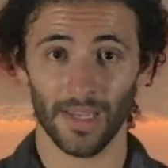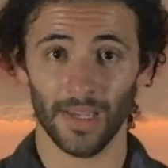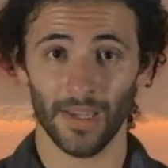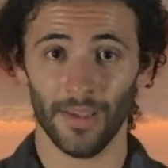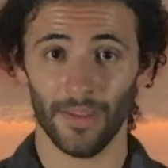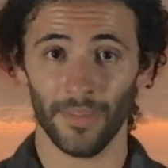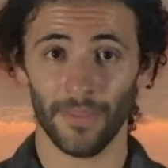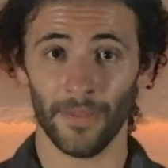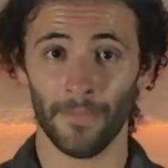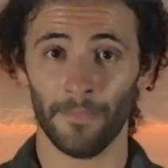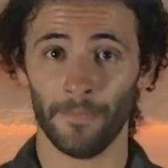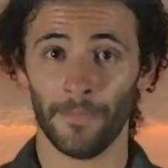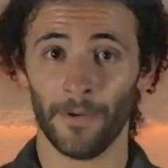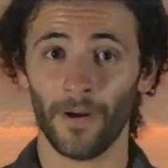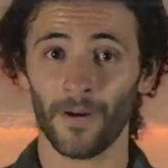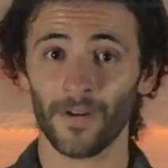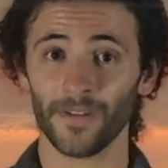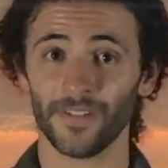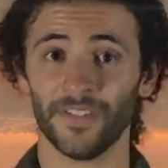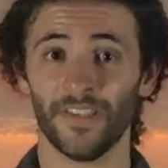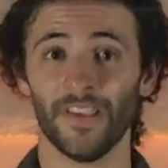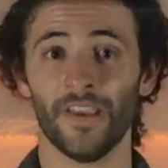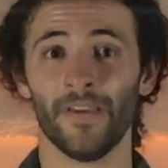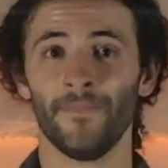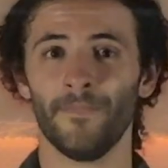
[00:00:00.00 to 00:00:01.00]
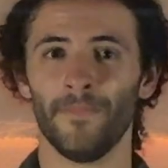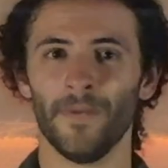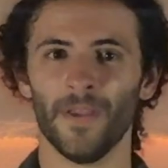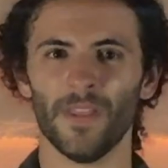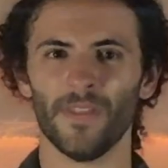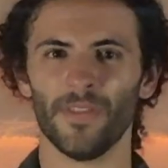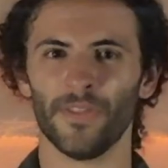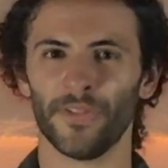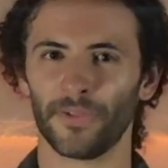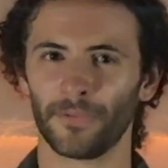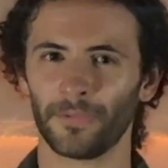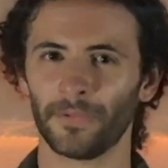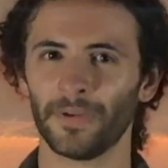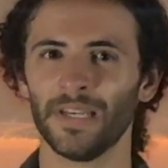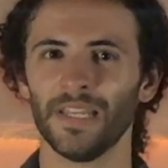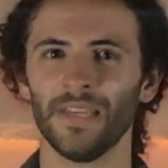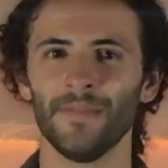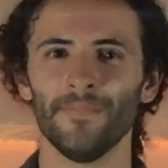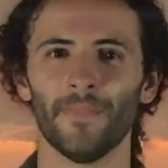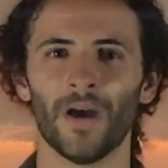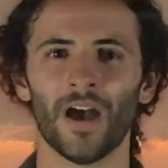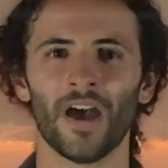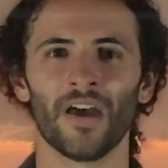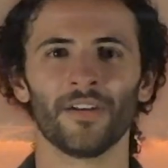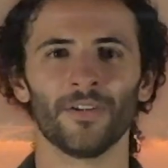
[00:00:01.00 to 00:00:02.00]
The parts had been 3D
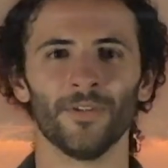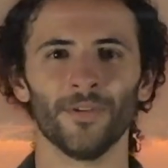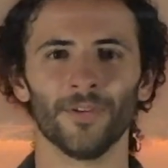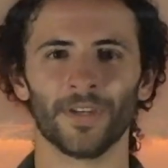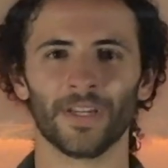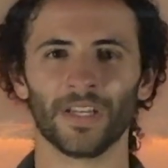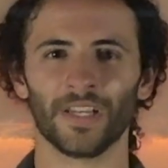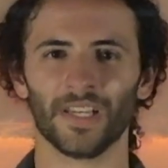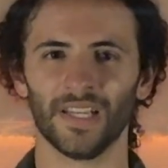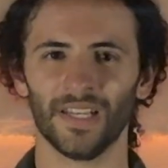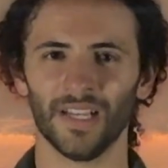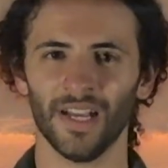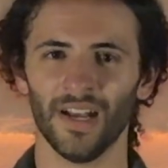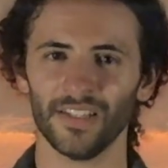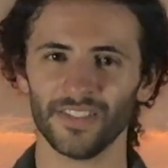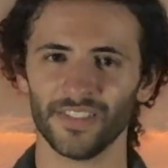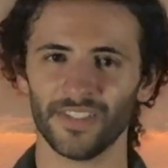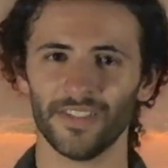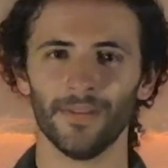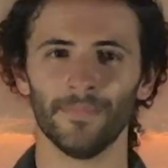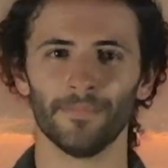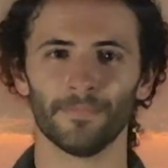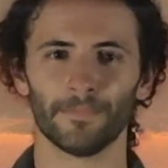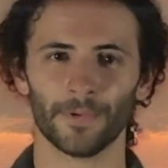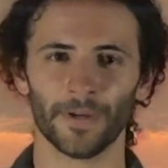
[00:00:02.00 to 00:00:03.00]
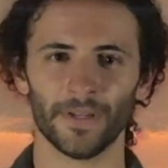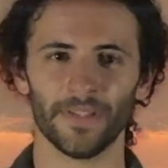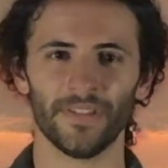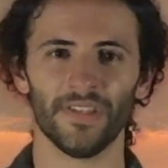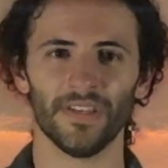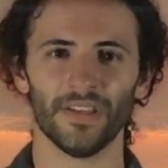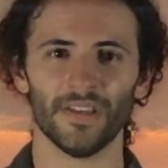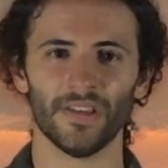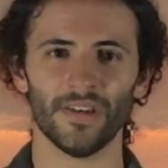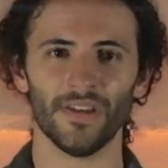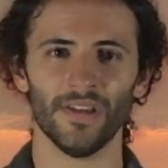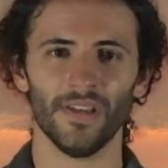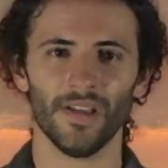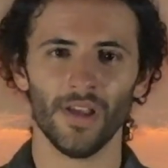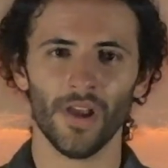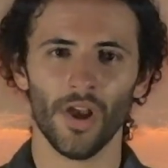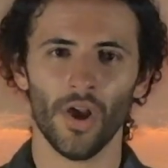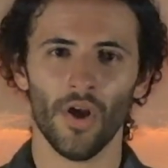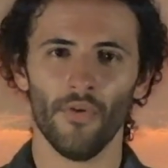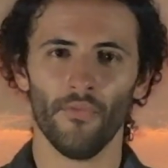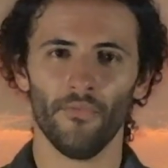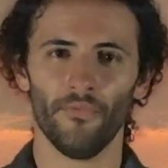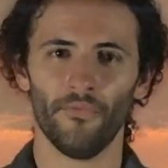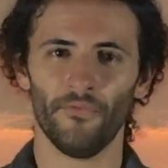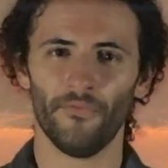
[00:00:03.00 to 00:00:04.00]
modeled and custom printed
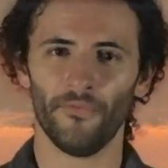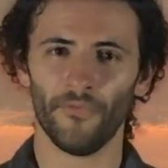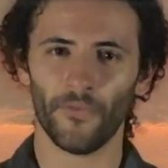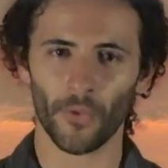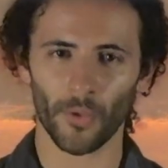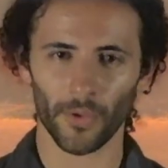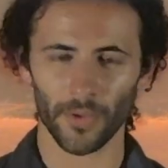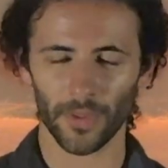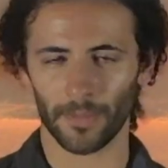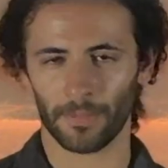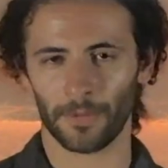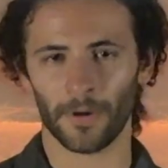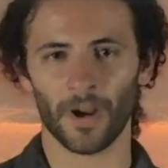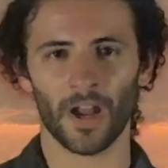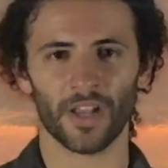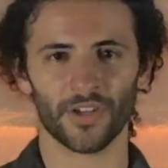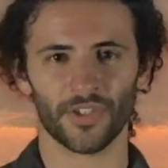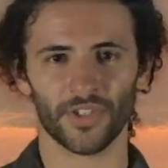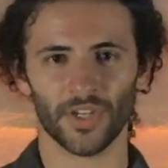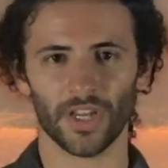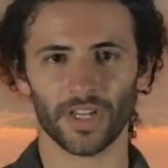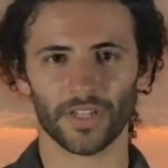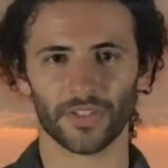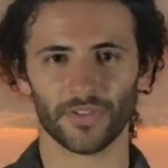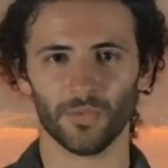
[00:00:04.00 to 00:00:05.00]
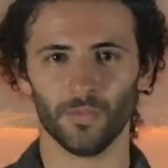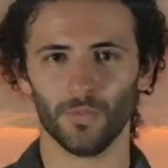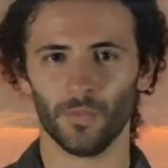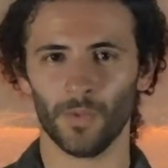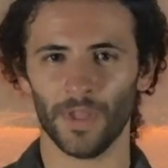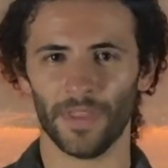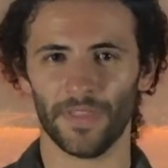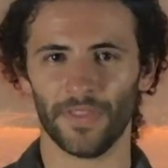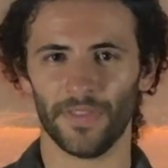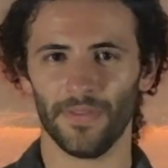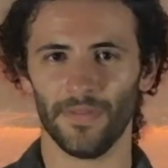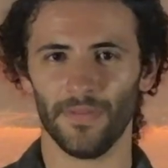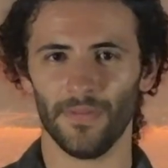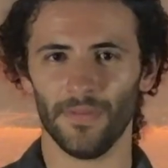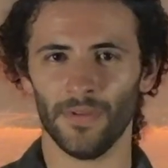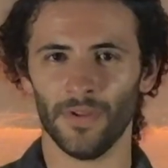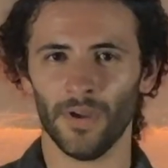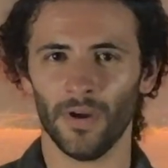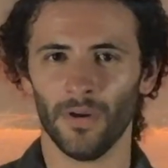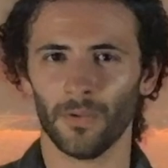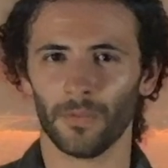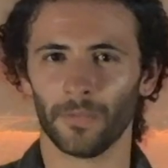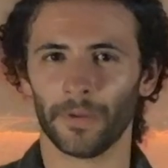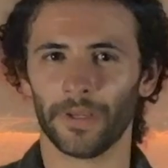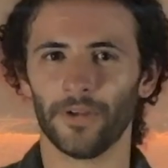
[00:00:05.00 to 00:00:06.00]
for the project with
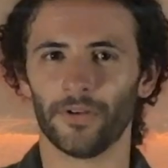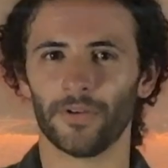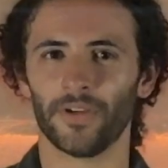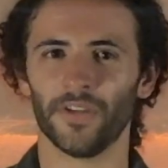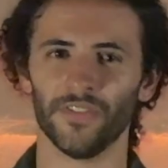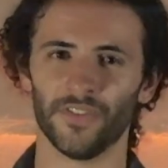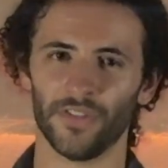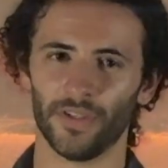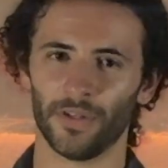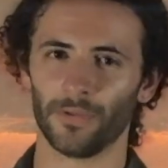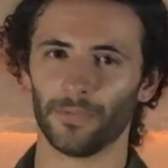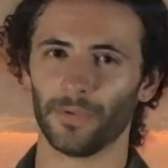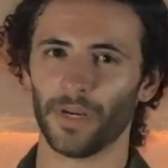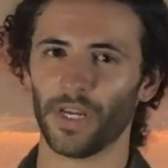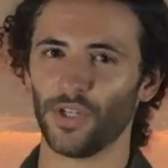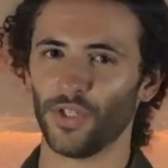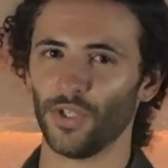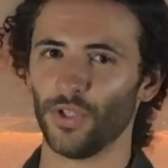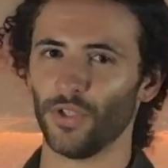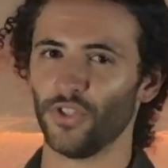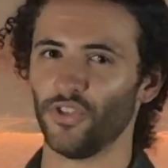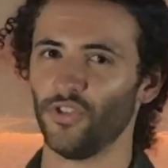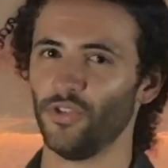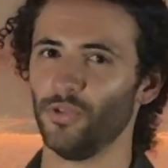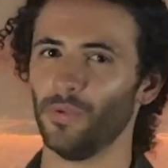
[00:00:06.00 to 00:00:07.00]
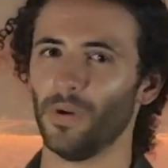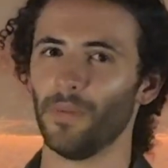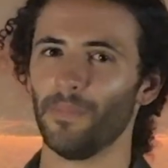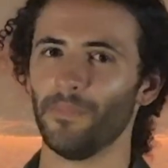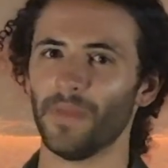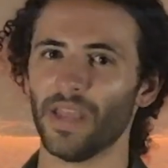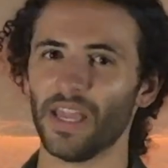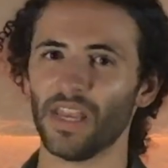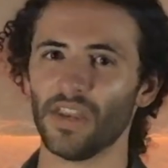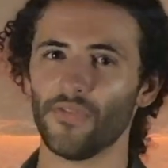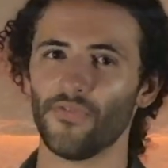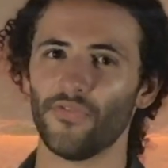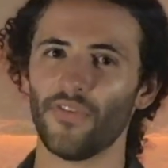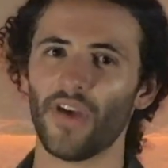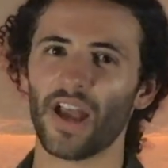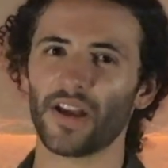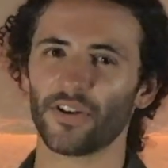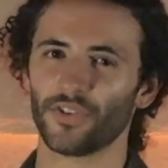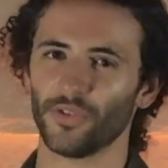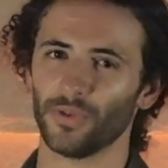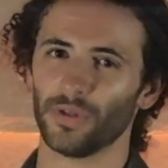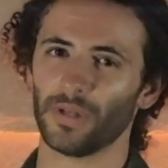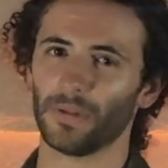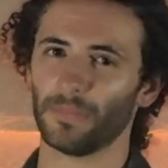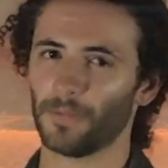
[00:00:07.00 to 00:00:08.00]
no real consideration to a
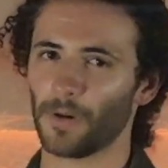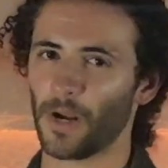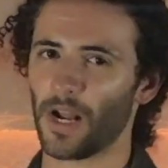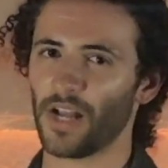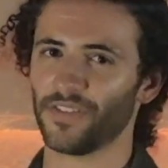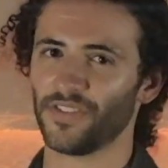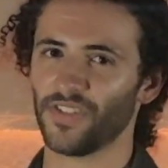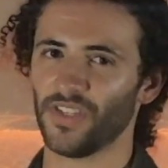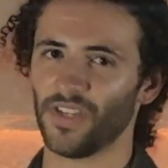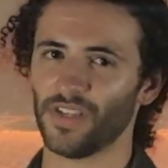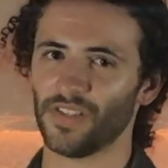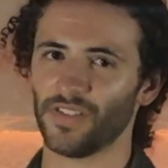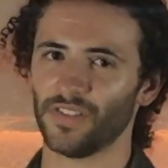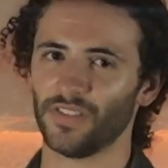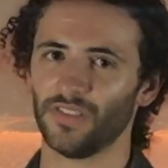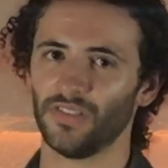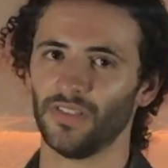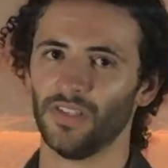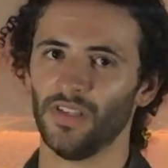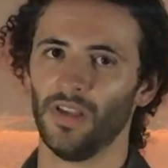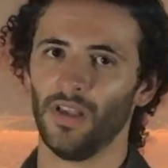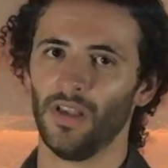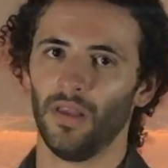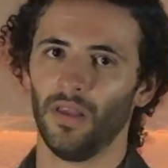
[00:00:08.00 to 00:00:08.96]
manufacturing process.